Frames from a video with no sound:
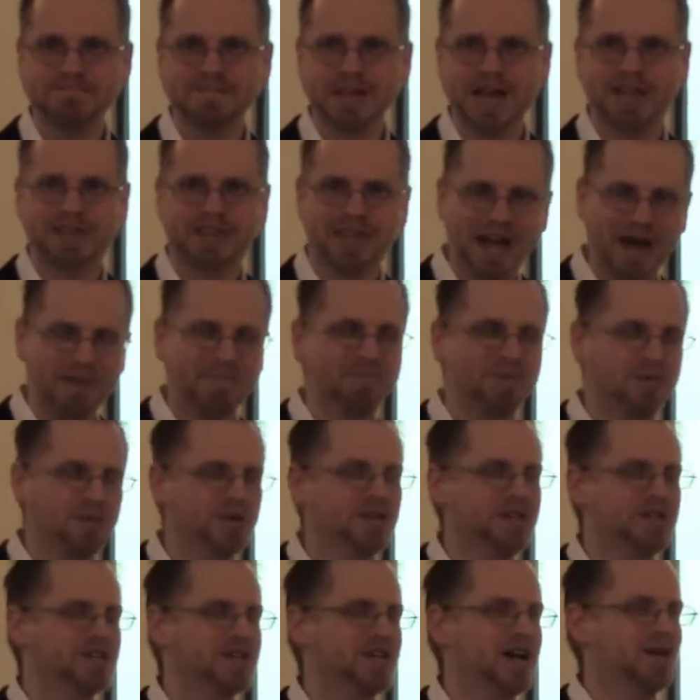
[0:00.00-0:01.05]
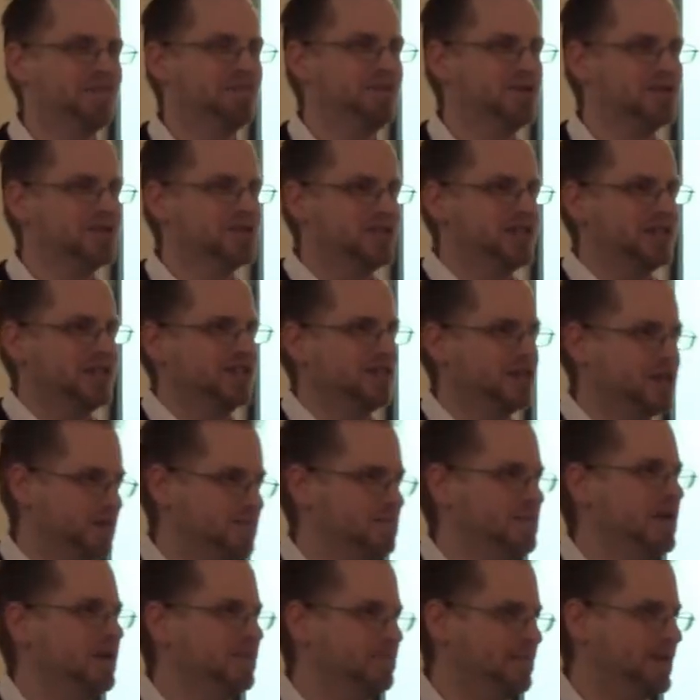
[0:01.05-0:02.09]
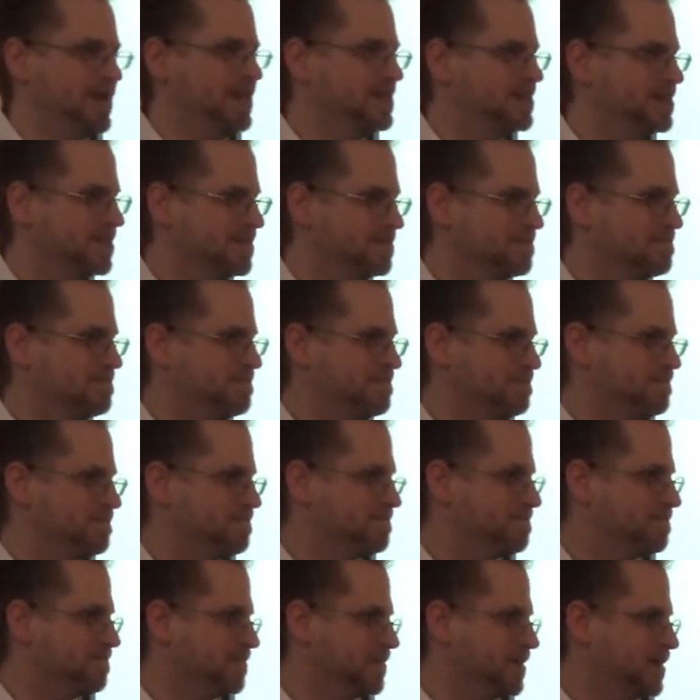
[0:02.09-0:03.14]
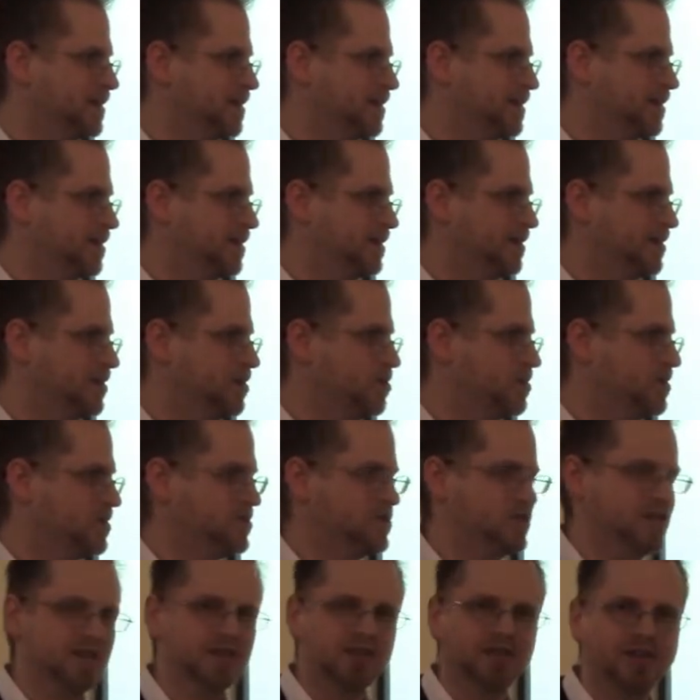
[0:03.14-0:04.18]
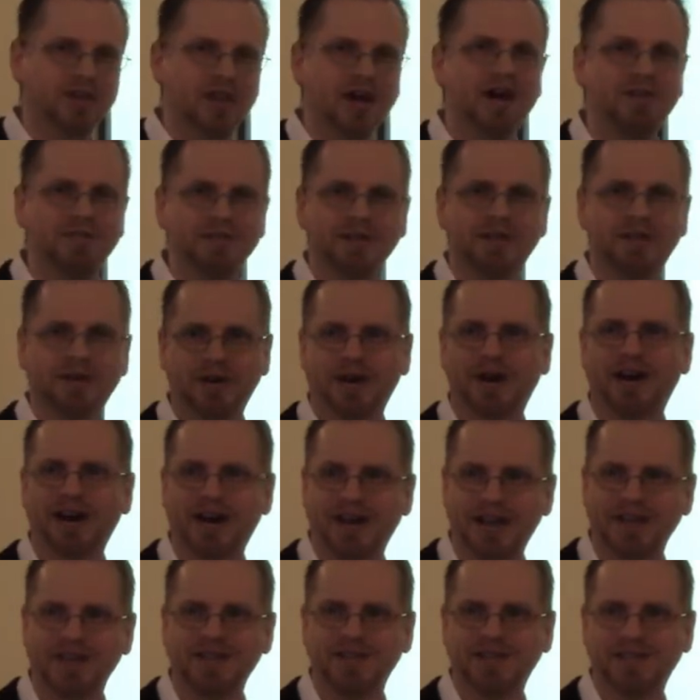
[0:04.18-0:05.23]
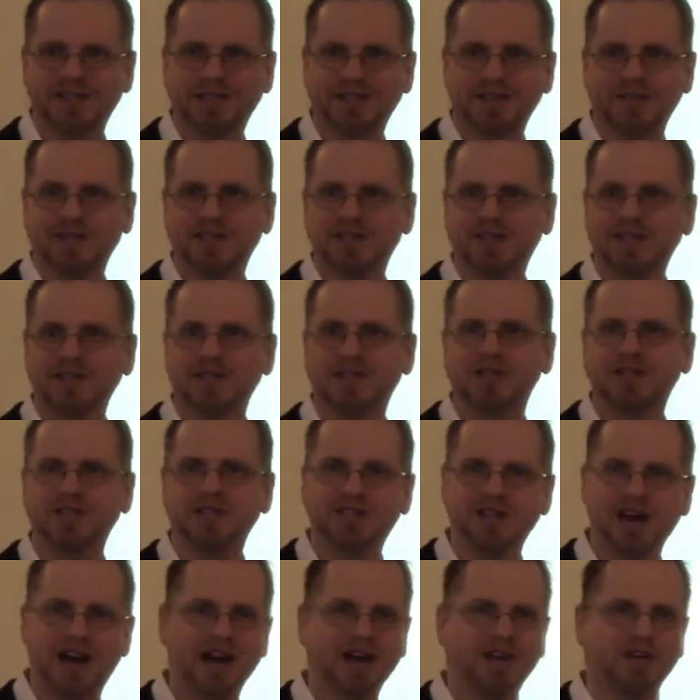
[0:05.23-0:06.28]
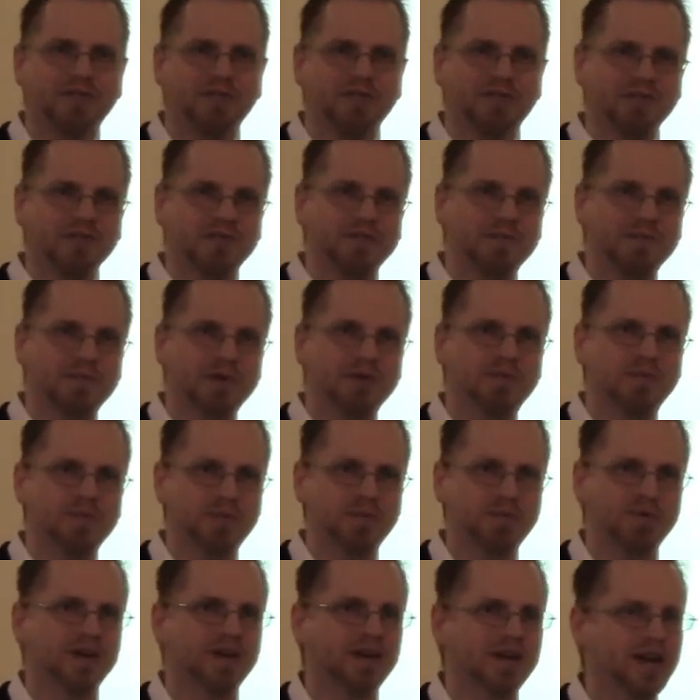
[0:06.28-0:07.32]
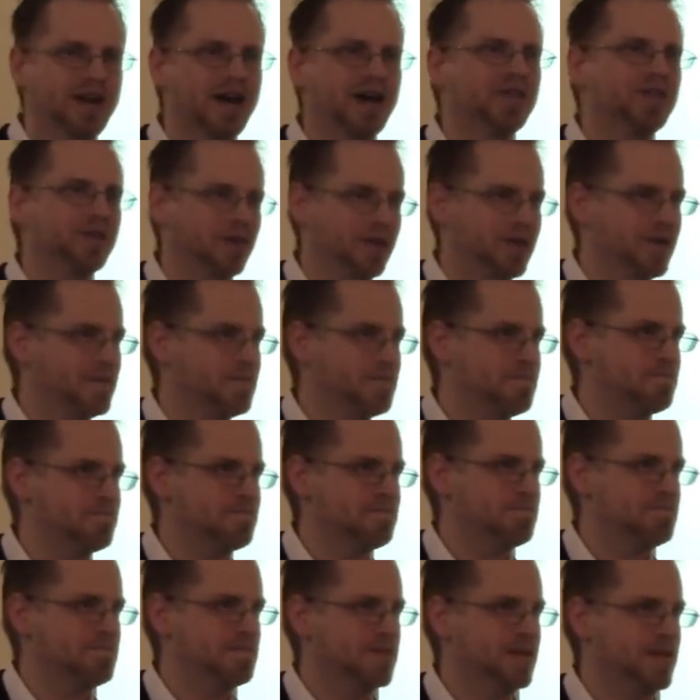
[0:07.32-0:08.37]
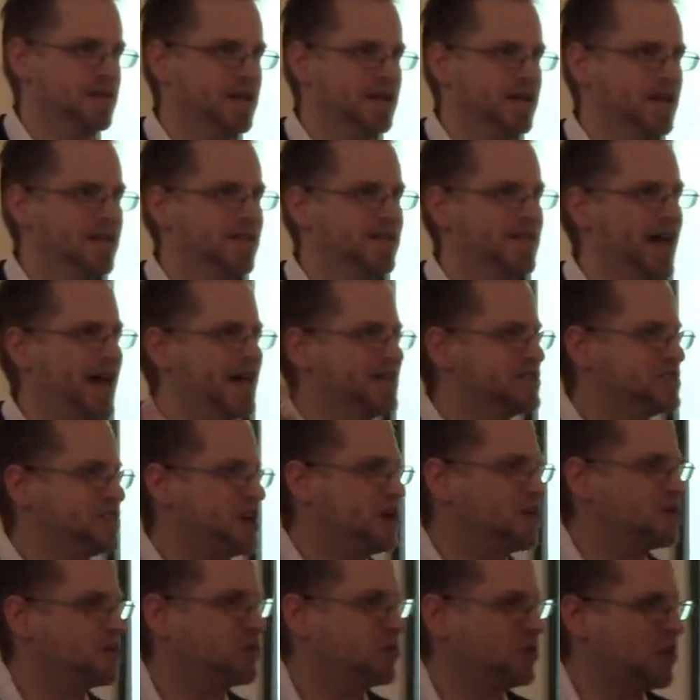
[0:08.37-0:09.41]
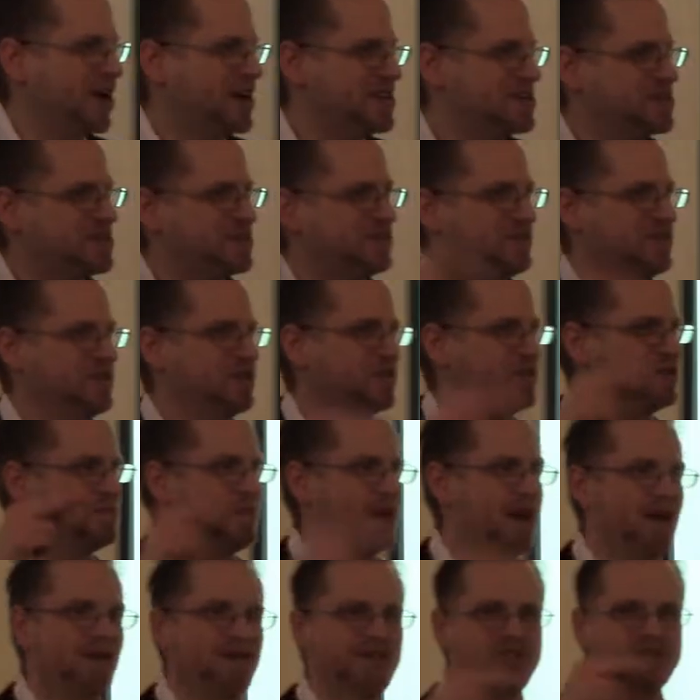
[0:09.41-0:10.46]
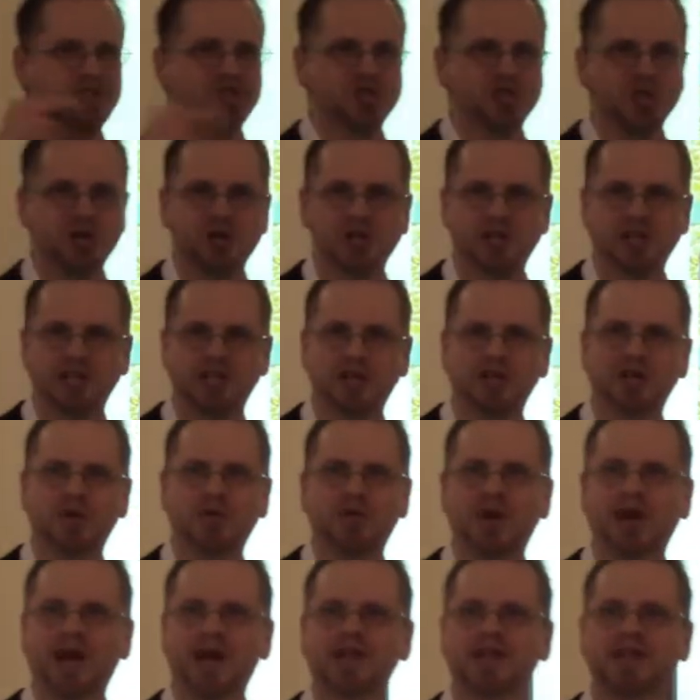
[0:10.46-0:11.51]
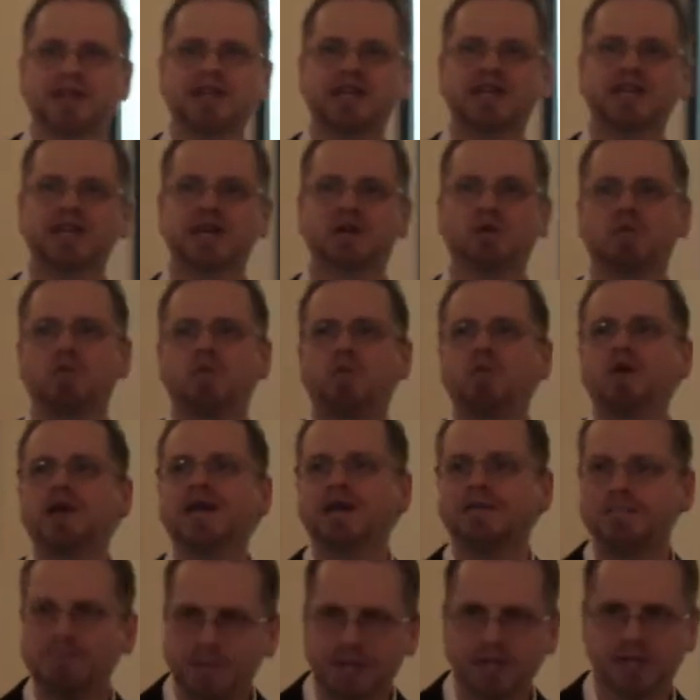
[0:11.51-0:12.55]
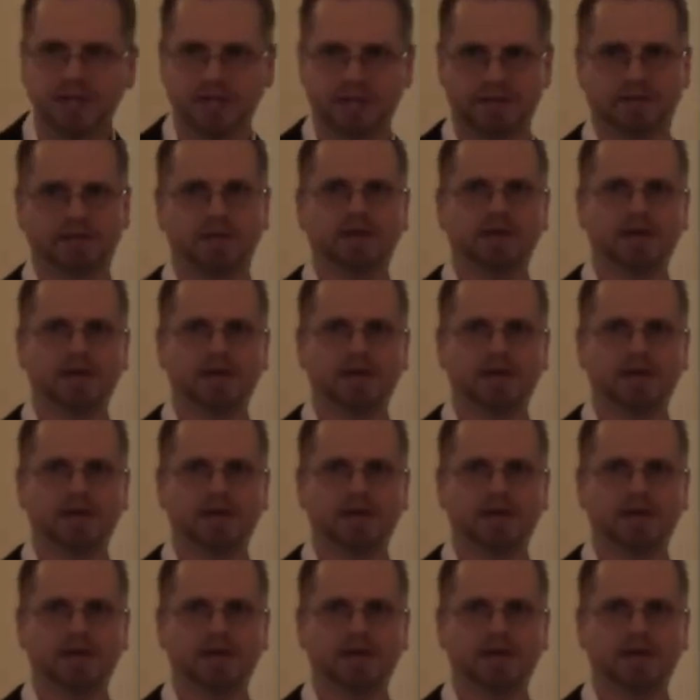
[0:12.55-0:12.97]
at that point in time, you can see the commitment. You can see the love in their eyes. You can see the desire for, to be with one another. That's how Christ feels about his church. And you know what? I think he weeps